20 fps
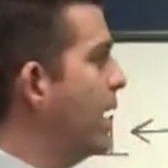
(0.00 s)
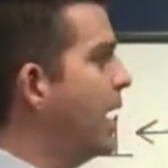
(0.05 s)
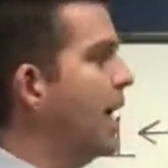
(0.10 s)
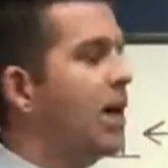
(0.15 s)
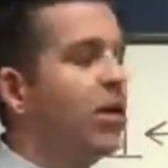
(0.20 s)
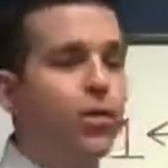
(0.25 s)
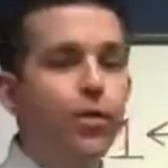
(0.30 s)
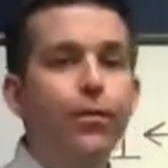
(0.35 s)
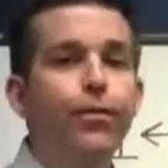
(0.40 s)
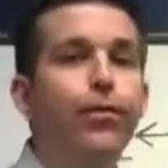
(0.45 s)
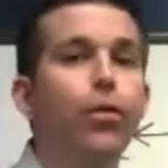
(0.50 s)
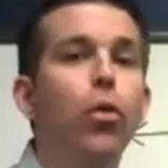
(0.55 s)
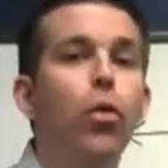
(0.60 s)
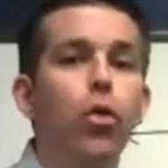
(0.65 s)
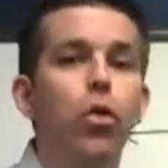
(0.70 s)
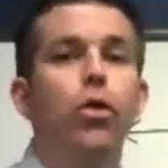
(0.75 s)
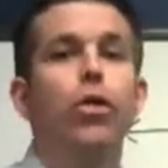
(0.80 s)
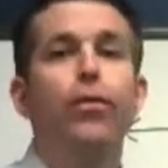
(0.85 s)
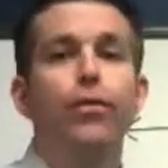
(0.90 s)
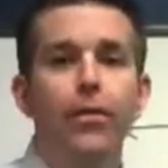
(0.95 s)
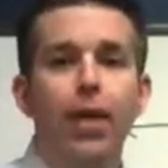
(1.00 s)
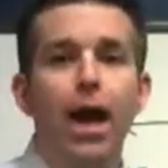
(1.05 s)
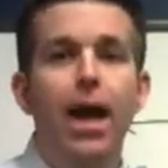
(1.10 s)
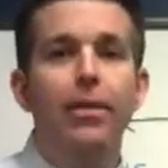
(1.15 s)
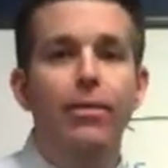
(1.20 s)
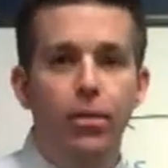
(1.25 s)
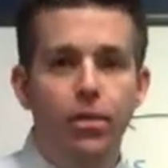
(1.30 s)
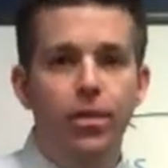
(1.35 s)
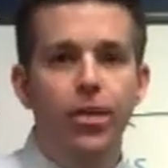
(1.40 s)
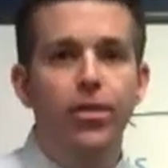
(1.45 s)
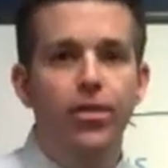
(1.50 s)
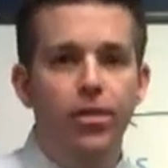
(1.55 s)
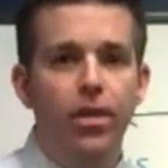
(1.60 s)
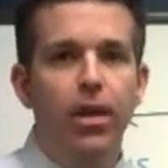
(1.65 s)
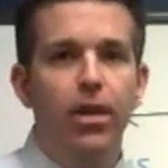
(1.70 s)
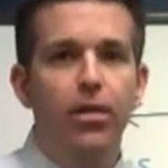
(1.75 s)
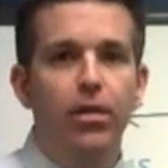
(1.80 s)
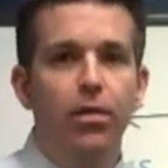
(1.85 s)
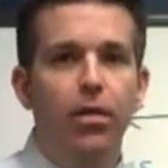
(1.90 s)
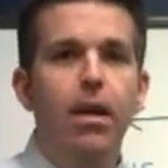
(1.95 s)
He's a 4 or a 5 on this
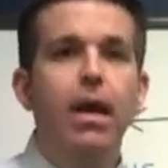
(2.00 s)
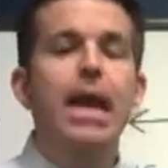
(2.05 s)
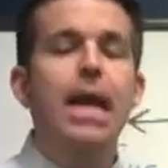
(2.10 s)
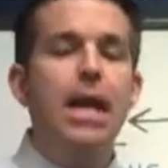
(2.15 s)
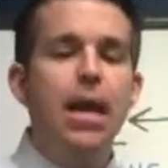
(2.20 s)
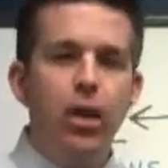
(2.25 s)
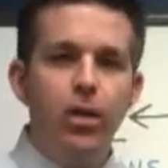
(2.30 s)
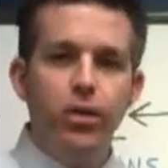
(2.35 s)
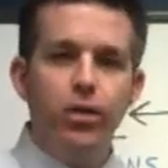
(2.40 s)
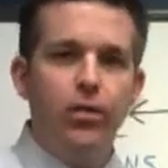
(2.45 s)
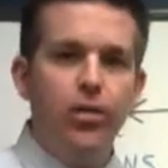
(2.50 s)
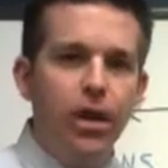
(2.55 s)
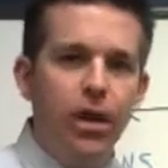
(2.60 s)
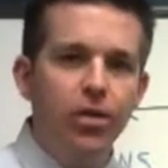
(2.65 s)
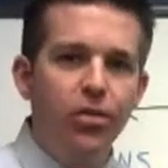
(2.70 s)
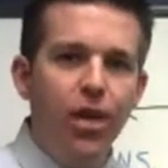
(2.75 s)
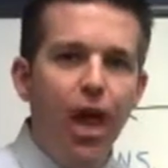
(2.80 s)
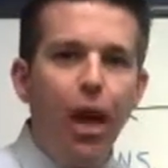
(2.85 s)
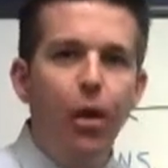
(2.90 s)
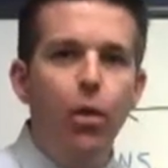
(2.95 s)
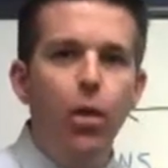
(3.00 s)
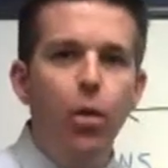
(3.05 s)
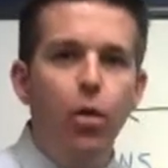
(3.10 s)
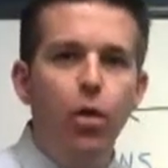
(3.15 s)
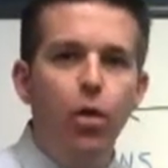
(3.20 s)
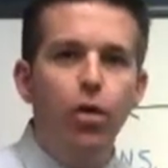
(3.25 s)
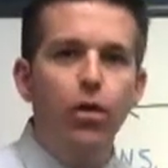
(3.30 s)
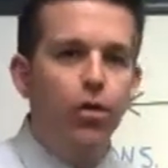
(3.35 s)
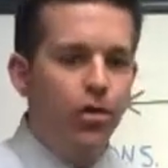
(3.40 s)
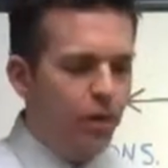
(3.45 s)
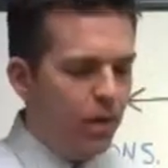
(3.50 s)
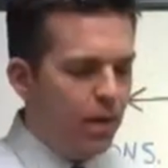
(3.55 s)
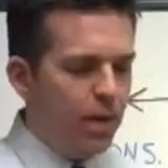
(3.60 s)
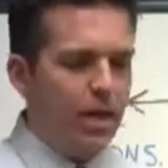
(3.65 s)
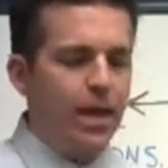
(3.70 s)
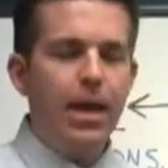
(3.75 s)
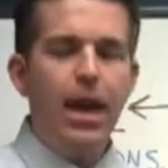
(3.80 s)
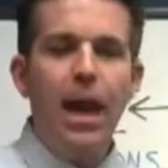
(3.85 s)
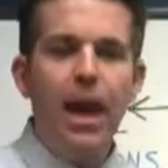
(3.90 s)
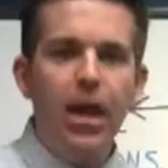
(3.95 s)
scale. He understands how it works.
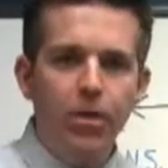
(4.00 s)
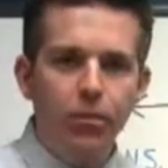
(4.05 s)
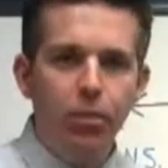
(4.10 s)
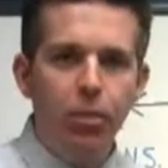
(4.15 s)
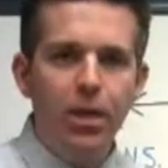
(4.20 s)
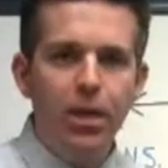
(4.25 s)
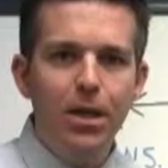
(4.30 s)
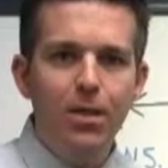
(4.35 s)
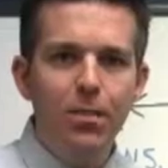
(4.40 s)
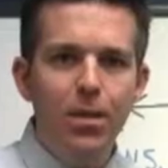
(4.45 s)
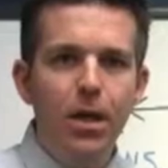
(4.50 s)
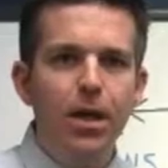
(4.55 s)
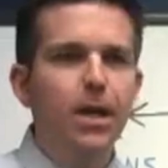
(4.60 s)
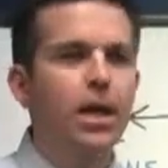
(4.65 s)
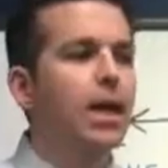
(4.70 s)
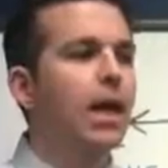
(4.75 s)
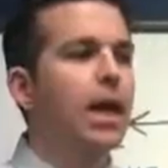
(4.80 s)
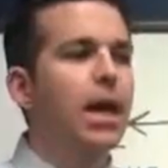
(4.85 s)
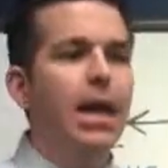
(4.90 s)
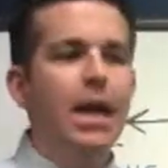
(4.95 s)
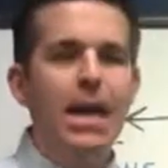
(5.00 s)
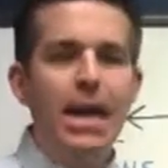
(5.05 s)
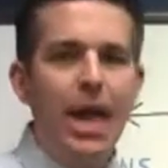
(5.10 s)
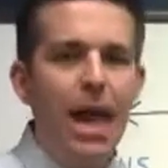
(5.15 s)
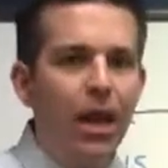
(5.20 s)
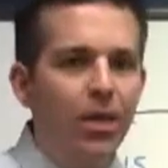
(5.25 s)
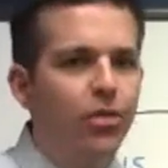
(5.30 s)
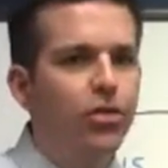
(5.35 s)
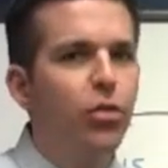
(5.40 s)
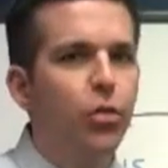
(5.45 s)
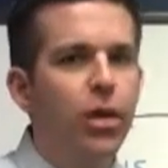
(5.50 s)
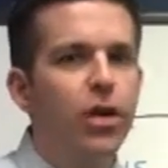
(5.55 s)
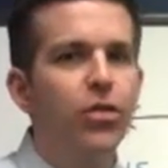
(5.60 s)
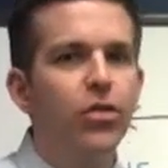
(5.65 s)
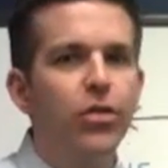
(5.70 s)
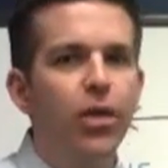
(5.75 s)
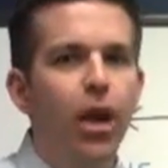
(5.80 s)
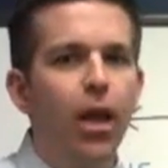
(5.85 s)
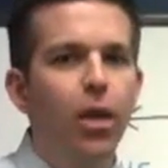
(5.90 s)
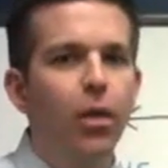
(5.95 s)
He has plenty of money. He has the
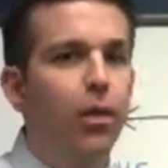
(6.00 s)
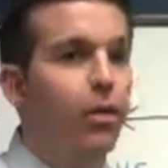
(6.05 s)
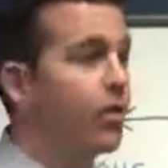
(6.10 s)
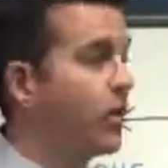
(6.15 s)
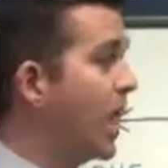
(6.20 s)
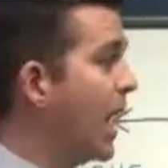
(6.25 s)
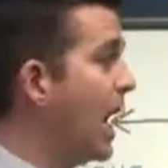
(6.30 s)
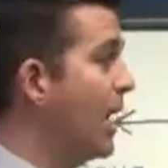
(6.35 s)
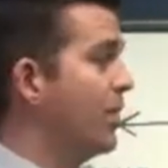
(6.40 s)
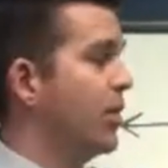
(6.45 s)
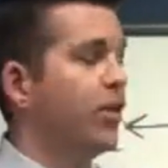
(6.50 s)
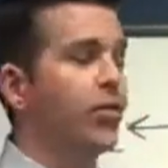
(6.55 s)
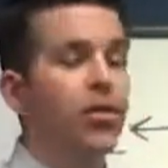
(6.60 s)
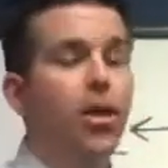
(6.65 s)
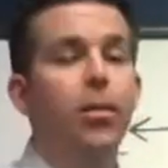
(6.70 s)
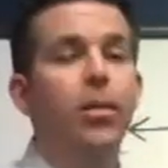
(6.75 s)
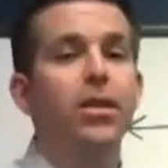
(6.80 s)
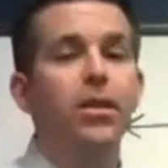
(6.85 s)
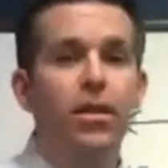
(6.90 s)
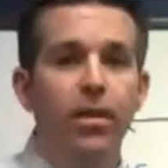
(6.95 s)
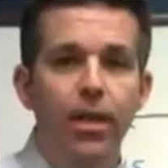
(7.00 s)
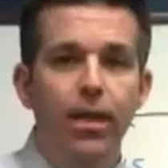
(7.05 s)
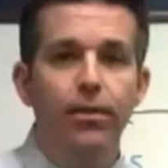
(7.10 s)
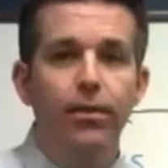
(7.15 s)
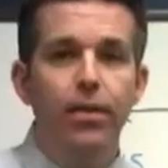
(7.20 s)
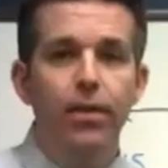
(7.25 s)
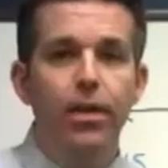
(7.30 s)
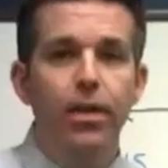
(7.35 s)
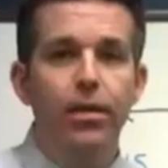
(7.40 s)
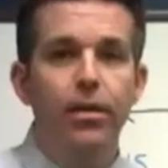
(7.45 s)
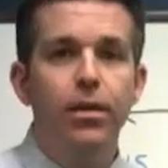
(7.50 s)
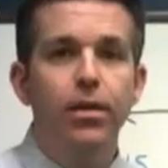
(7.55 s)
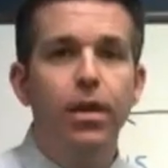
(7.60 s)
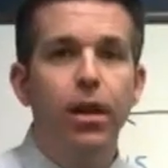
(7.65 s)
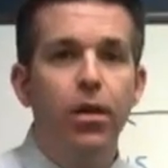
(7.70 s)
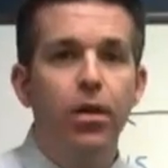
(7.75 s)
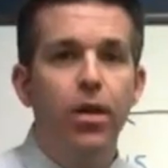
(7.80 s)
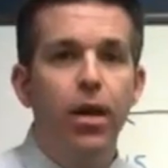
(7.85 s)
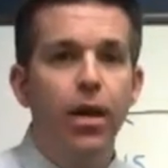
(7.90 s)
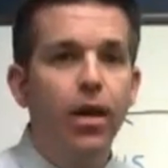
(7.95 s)
risk tolerance and the stomach to live with it,
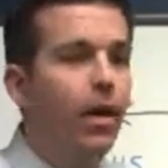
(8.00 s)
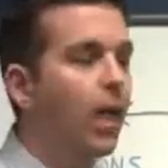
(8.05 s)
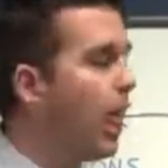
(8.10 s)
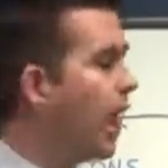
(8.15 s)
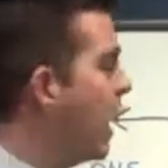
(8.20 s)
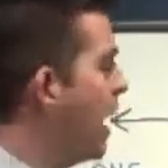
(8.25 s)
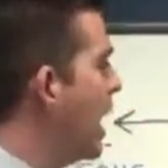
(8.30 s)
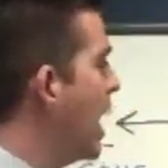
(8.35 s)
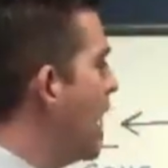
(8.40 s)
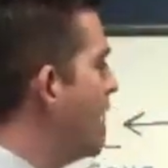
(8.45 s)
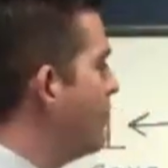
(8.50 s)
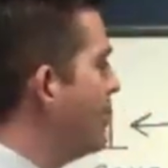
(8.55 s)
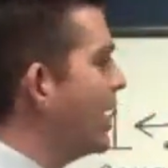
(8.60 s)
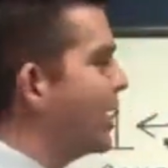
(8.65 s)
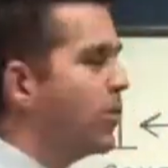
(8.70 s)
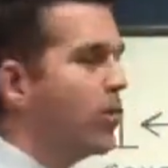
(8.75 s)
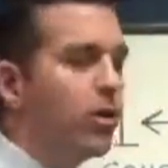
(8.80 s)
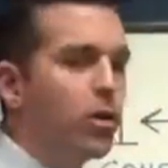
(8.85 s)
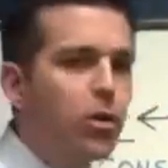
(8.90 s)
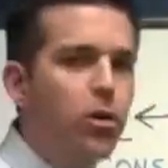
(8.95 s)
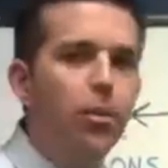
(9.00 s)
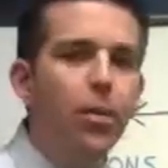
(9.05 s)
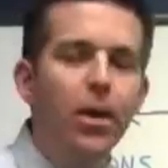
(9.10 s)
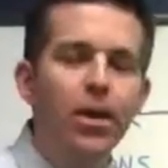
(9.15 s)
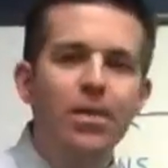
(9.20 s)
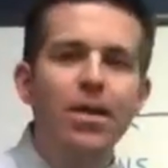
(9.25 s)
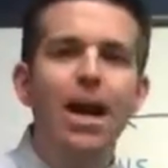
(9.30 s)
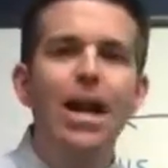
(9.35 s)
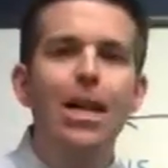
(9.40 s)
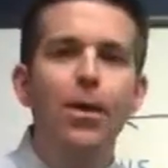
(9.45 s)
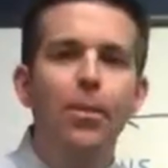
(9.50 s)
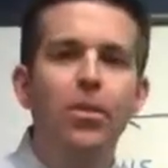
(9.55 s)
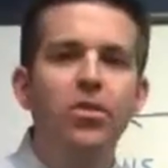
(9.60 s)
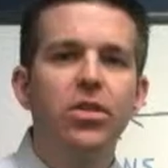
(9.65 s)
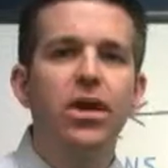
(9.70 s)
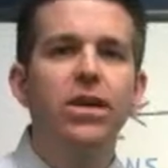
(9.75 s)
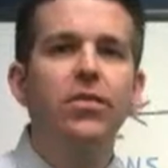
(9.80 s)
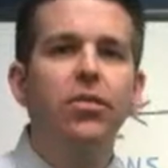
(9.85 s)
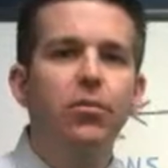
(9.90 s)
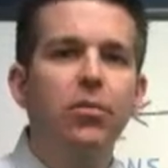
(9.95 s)
okay? If I told him to put
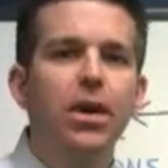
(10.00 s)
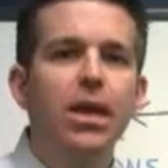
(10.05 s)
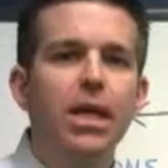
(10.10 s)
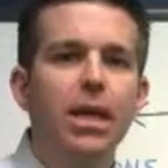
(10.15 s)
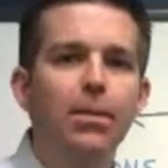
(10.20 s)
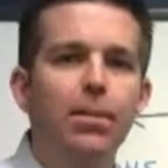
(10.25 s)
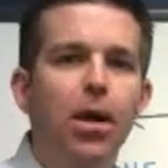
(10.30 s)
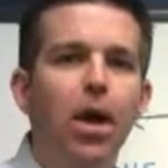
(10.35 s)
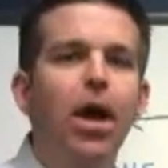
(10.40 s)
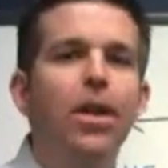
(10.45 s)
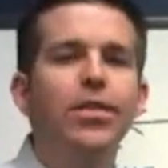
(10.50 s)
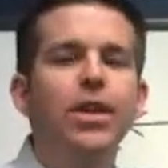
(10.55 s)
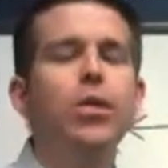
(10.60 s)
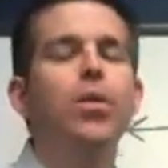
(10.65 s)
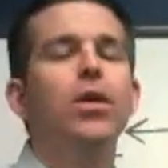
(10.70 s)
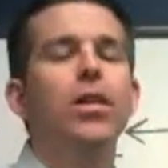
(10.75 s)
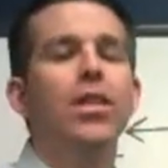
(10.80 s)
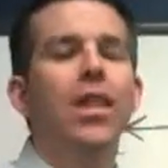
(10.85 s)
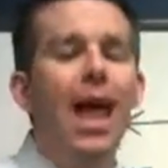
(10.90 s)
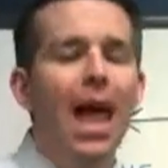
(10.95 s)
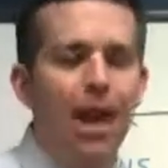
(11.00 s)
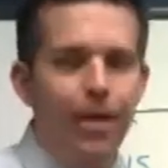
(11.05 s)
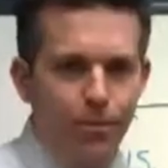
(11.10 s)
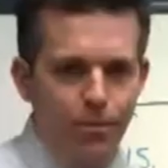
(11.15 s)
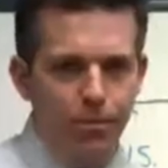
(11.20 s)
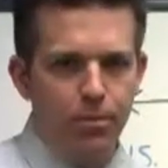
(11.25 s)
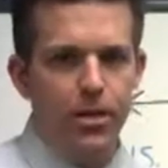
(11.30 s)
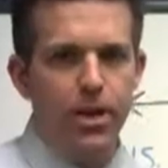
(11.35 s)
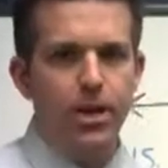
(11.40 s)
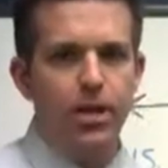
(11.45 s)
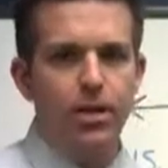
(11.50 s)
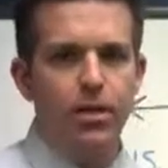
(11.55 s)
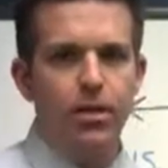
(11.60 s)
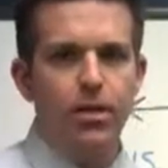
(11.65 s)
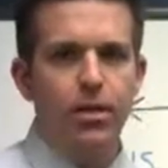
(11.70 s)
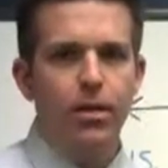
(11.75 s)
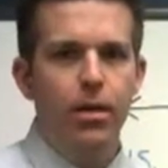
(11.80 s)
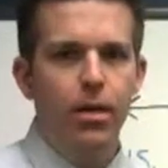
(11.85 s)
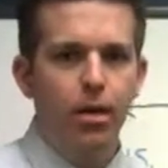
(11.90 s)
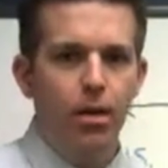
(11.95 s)
90% of his money in bonds, he would laugh at me,
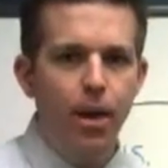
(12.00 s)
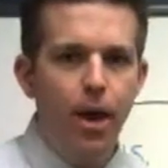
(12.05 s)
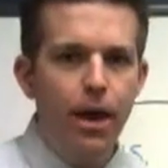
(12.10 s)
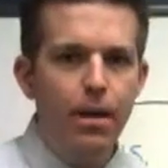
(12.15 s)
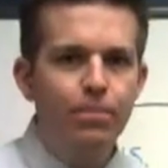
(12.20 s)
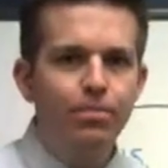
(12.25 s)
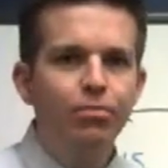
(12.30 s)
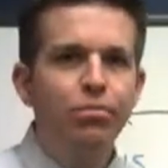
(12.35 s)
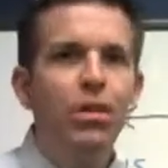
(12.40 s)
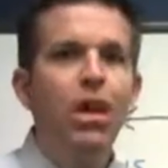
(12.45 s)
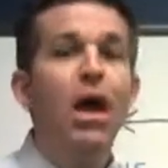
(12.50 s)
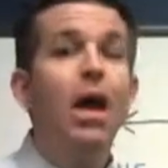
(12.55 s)
all right?